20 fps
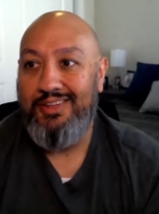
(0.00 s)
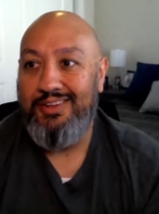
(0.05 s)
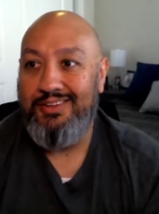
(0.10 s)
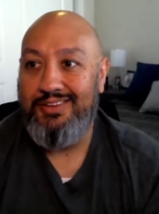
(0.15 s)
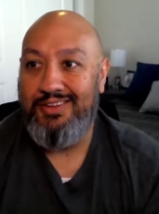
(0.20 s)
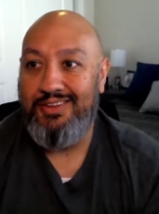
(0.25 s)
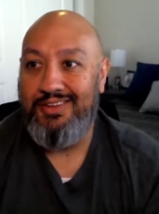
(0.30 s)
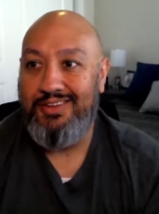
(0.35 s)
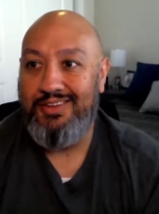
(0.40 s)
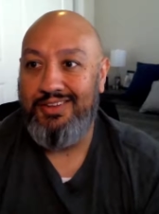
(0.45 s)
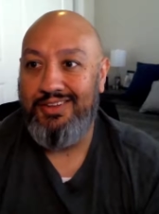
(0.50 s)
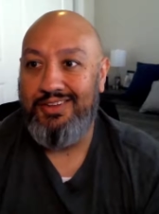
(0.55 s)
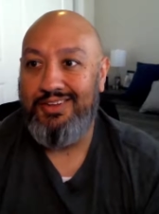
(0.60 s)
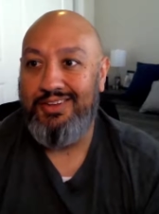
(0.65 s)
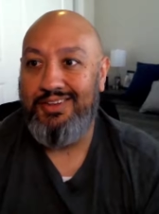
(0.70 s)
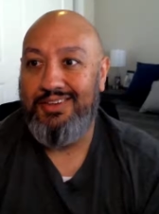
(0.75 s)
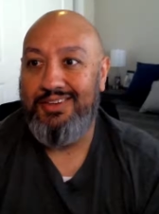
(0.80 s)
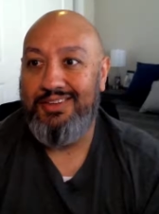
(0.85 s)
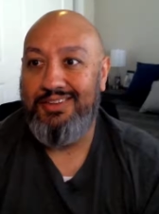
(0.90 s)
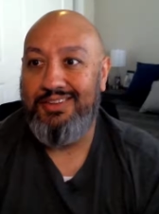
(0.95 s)

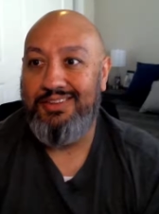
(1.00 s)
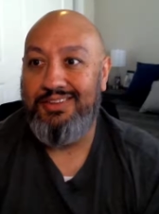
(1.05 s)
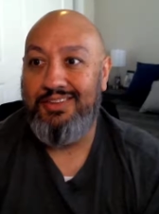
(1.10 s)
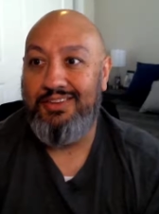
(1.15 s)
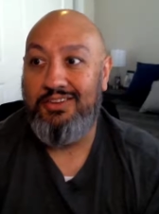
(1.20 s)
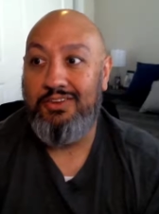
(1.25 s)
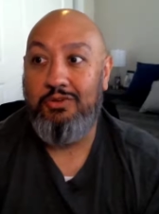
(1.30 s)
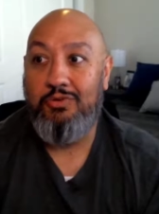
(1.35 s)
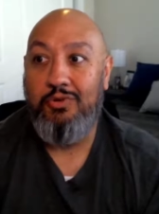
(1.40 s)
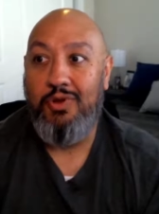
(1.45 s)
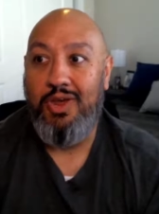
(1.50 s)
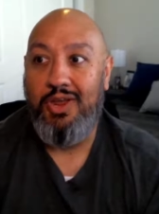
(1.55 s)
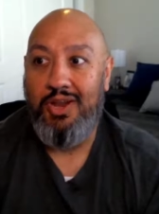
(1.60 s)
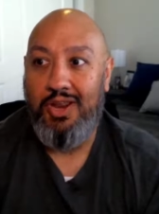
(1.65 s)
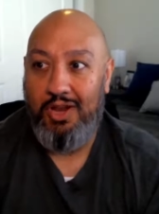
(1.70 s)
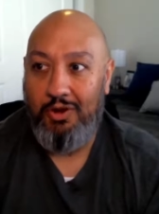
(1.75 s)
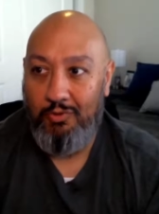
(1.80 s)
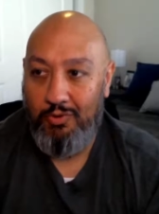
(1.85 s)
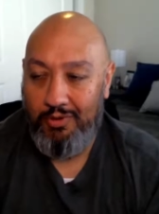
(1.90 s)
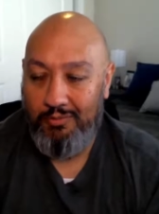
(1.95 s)
to degrade
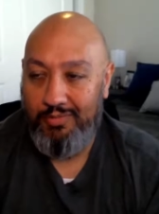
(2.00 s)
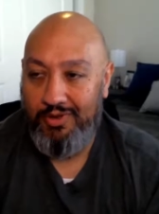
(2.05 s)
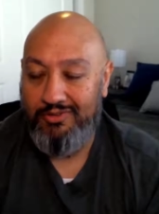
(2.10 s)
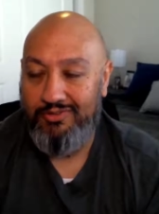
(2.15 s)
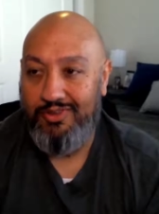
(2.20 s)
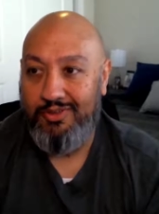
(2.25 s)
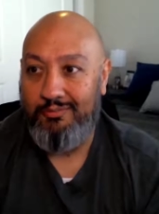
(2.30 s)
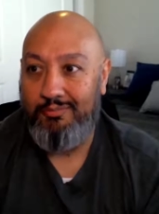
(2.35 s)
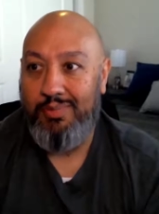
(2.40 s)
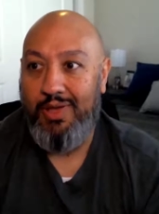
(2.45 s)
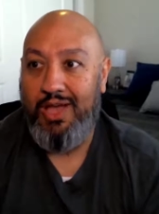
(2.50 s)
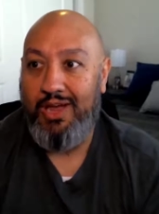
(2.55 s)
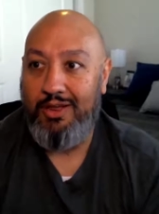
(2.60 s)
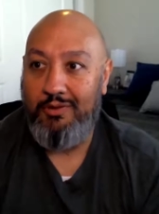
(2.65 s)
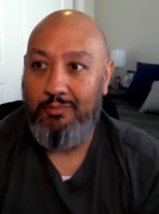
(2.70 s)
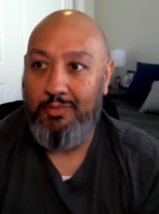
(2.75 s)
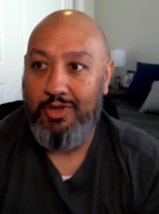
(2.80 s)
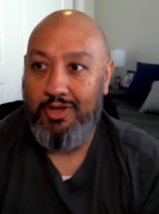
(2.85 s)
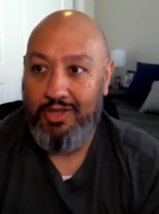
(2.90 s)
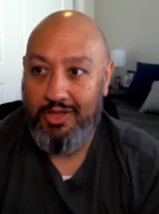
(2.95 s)
anyone by saying
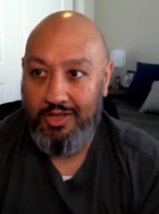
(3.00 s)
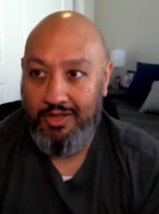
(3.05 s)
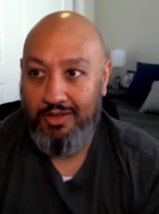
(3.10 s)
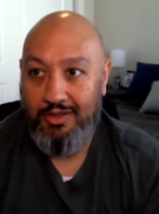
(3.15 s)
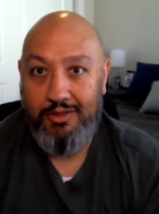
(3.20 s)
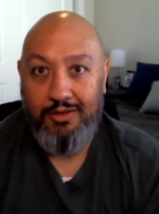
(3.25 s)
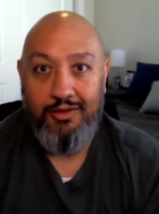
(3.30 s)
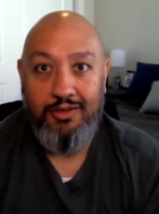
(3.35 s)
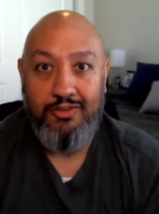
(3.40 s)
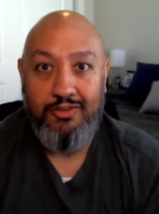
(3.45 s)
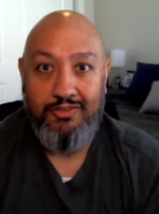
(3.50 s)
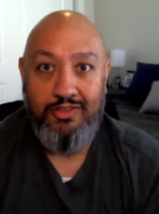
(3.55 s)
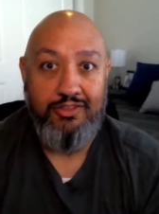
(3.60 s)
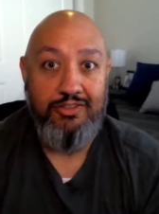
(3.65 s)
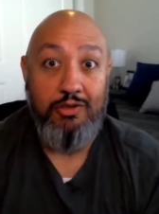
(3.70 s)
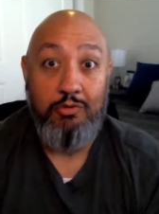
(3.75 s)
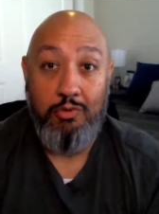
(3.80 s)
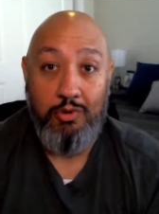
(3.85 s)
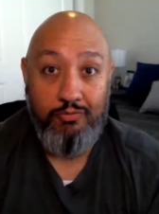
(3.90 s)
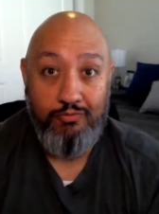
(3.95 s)
packet monkey because that's
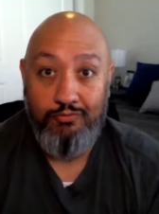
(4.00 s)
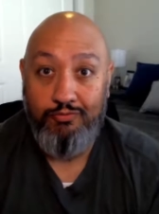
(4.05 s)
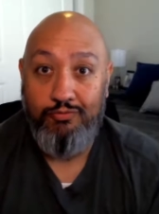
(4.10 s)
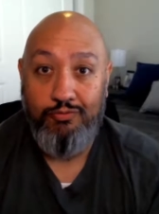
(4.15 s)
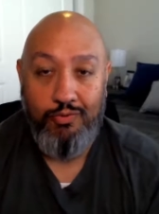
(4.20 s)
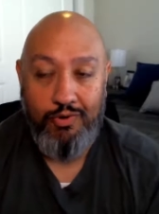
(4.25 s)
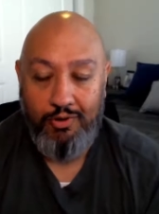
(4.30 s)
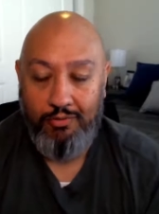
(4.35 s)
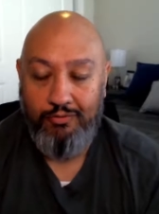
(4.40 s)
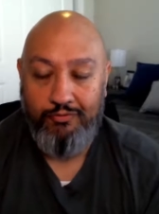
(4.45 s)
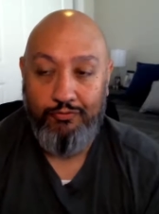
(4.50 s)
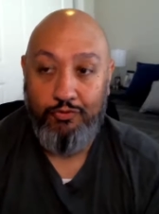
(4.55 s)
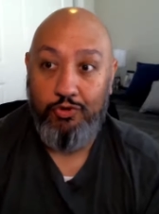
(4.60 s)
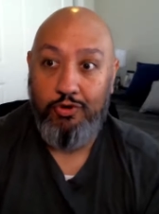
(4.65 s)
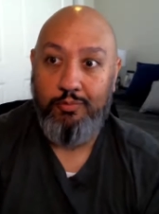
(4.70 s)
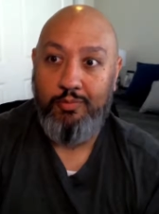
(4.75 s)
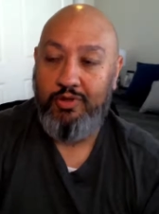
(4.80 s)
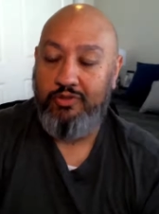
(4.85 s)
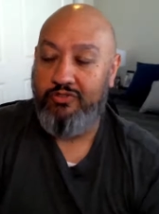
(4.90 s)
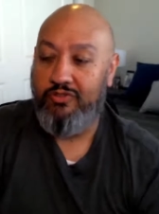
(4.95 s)
how I refer
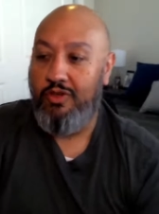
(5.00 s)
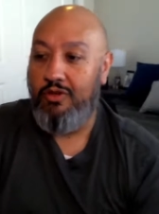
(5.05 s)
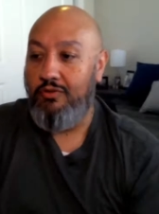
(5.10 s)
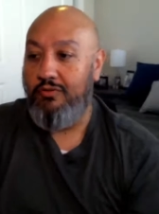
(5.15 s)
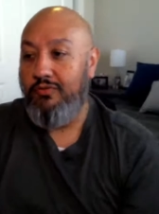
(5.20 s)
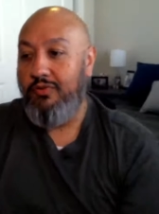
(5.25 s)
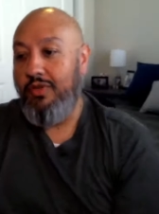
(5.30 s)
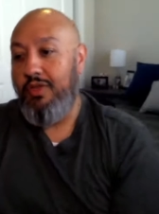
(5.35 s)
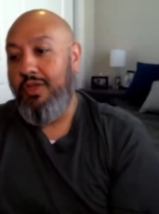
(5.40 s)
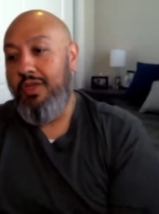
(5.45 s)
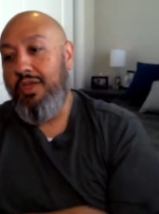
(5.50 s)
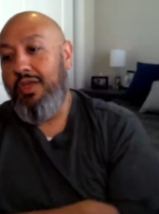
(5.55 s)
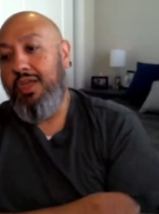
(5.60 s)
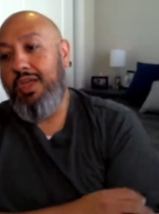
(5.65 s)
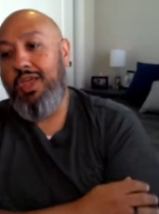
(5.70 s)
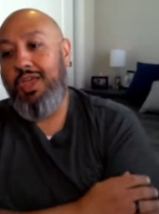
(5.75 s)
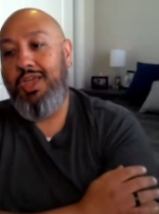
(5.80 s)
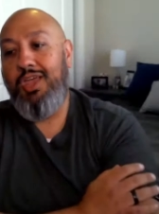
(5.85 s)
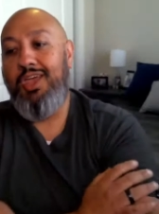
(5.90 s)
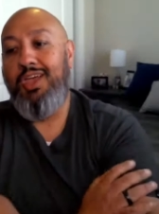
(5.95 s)
to myself.
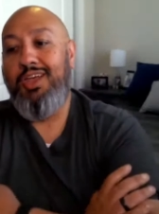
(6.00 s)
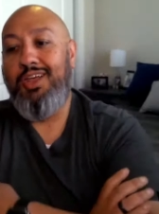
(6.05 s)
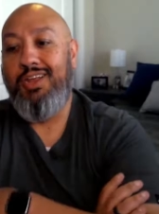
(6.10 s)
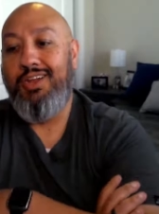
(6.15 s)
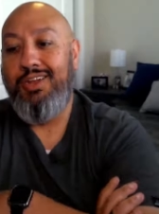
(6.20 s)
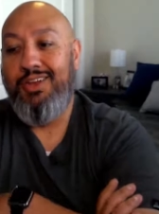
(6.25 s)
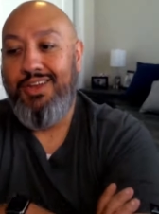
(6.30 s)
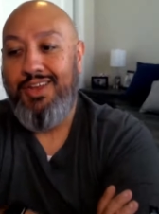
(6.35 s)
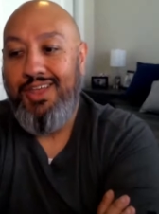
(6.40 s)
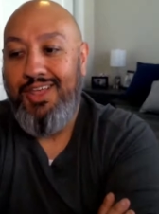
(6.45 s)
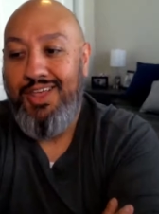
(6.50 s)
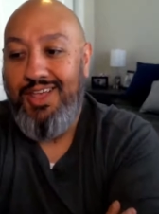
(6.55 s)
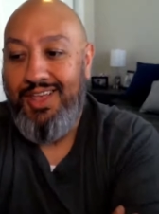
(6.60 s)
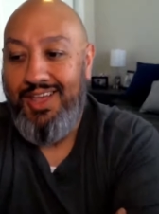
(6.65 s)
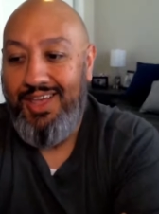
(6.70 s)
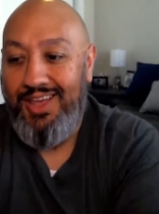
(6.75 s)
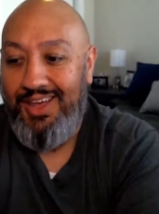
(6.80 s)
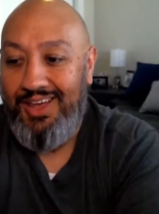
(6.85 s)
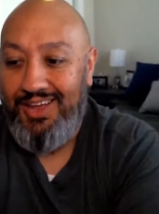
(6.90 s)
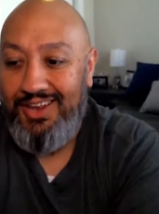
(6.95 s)
And
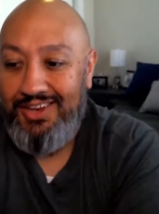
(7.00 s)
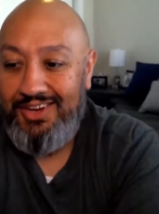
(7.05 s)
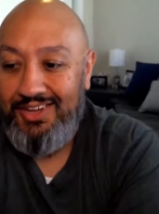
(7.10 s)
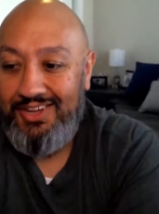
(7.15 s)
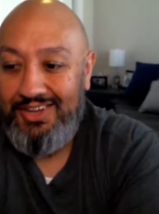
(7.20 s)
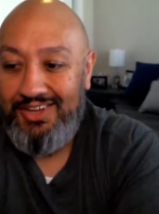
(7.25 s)
and